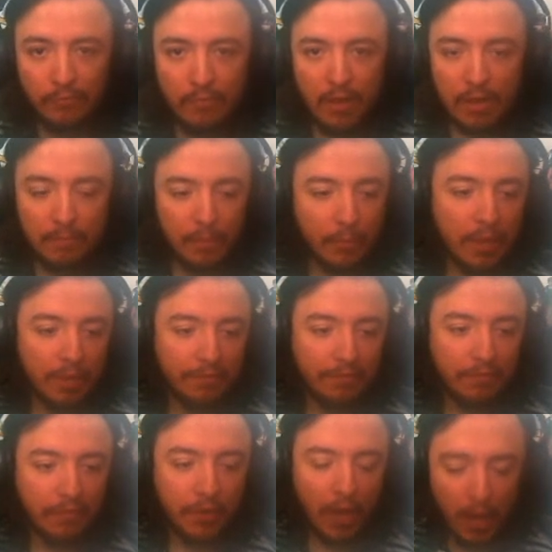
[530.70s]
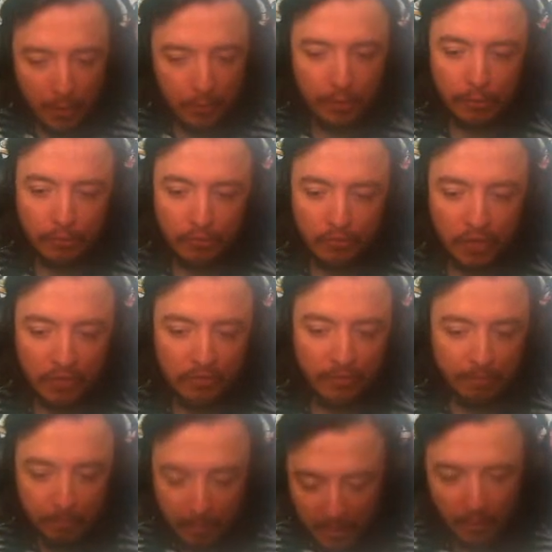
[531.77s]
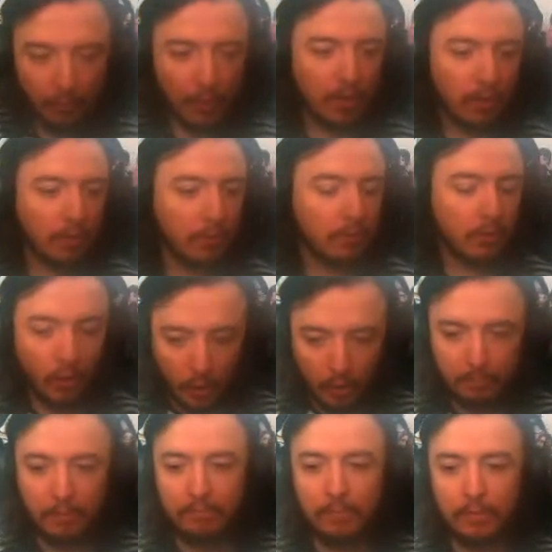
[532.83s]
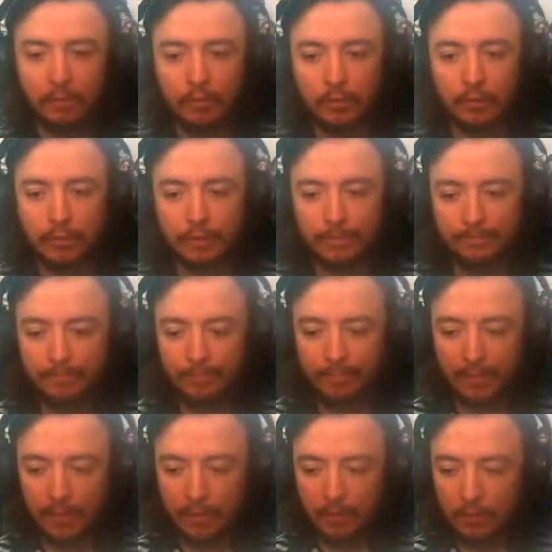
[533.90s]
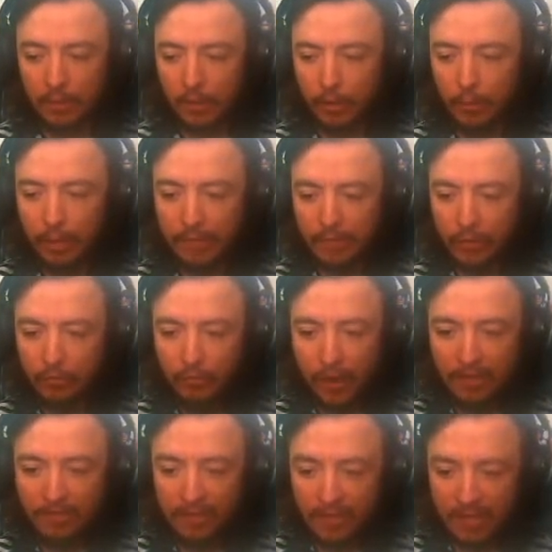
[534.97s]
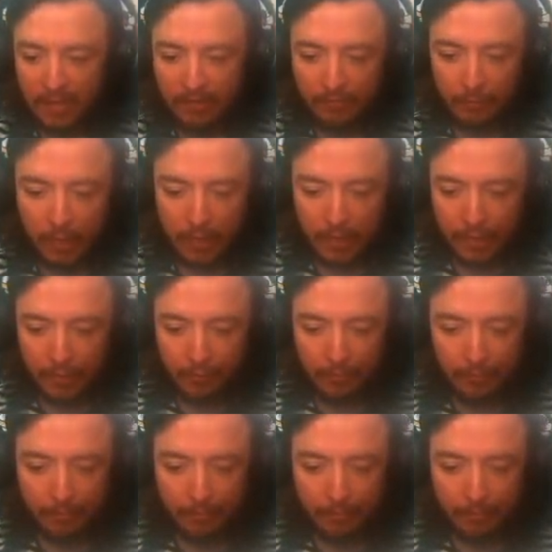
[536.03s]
Also, randomly while this is on, how are you doing, Cheshire? It's been a while. Hope you've been good. I know we're living crazy days right